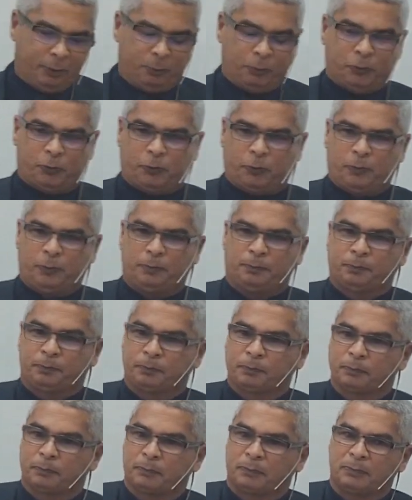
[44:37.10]
So then the
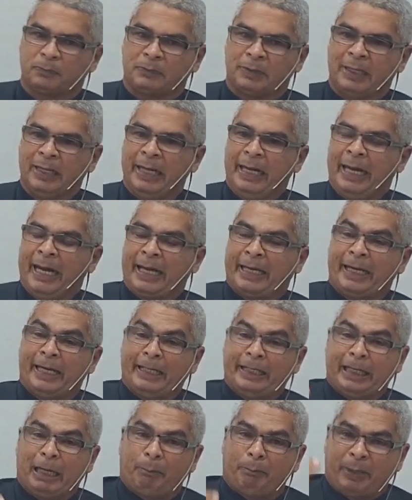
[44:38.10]
servant of God
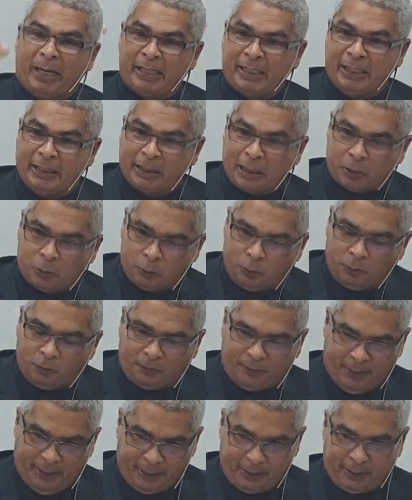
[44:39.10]
is the one
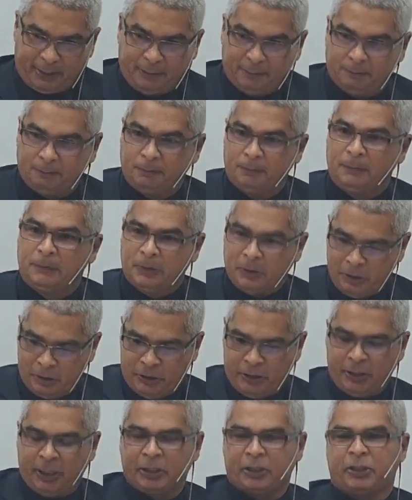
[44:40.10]
who present
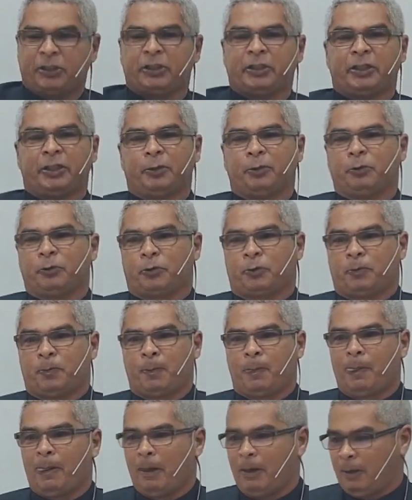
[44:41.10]
their offer
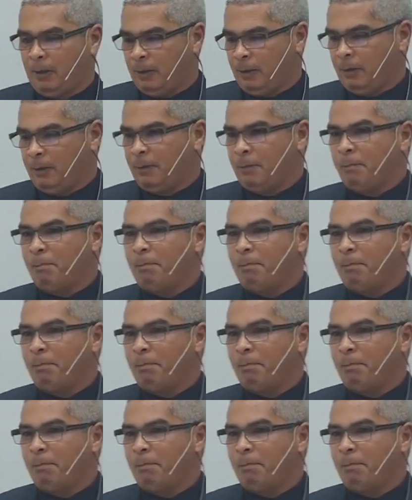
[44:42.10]
before God